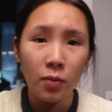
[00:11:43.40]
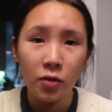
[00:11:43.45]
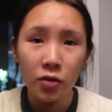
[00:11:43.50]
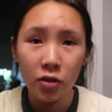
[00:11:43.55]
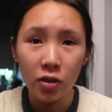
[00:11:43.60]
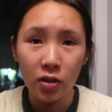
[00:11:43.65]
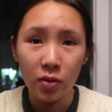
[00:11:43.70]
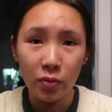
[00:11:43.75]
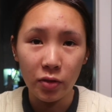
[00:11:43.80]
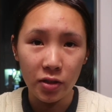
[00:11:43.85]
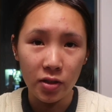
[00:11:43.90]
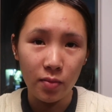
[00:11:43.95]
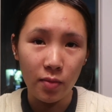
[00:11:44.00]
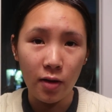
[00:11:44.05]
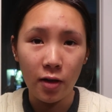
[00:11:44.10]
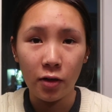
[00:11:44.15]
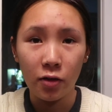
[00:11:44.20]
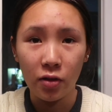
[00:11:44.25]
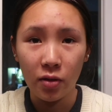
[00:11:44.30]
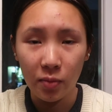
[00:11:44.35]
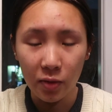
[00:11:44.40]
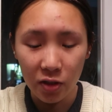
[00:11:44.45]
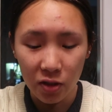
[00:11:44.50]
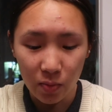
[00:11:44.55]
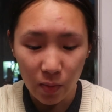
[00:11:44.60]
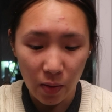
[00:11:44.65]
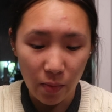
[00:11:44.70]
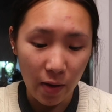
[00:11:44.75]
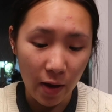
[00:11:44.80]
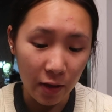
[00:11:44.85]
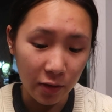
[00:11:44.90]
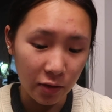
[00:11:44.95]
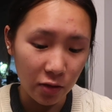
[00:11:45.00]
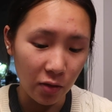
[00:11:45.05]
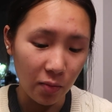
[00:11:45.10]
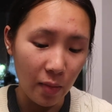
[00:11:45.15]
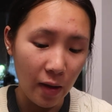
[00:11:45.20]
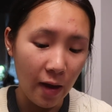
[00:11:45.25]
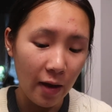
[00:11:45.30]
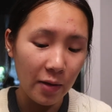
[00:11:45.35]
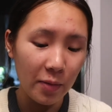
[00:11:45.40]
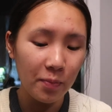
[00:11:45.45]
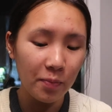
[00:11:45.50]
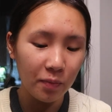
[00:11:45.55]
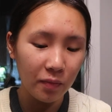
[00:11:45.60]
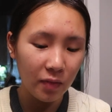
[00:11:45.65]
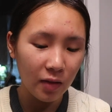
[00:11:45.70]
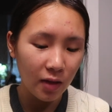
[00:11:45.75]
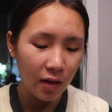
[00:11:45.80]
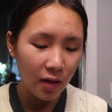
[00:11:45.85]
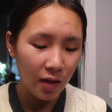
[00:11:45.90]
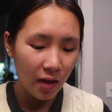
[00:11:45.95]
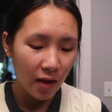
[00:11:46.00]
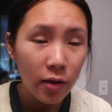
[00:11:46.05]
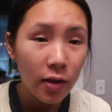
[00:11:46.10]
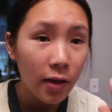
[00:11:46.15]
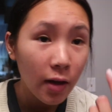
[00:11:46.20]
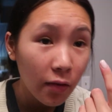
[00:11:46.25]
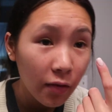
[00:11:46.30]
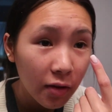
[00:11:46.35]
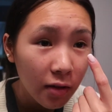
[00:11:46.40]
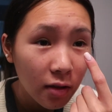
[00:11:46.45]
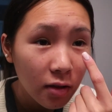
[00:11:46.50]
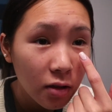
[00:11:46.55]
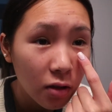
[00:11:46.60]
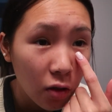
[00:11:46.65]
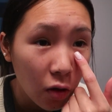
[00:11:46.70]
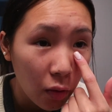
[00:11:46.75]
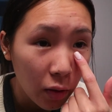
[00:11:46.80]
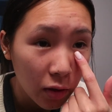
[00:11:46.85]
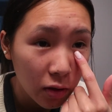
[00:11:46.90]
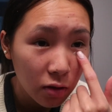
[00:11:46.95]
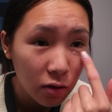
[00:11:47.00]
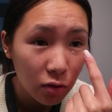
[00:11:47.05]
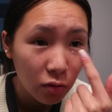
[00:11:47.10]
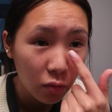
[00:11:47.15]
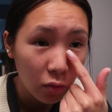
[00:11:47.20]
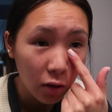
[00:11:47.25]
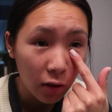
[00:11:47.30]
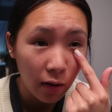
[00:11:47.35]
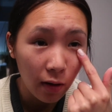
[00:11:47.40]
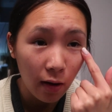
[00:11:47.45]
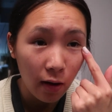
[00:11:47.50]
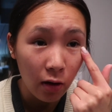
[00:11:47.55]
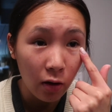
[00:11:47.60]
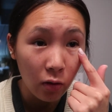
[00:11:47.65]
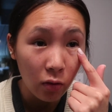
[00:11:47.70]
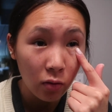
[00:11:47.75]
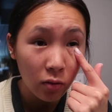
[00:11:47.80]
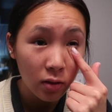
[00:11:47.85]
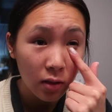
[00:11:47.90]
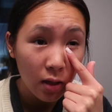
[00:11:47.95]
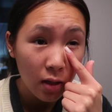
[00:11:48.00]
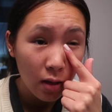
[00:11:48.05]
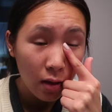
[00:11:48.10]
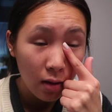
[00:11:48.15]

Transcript: I'm also gonna put some eye cream because my bags look bad. So I think everything's going to work out.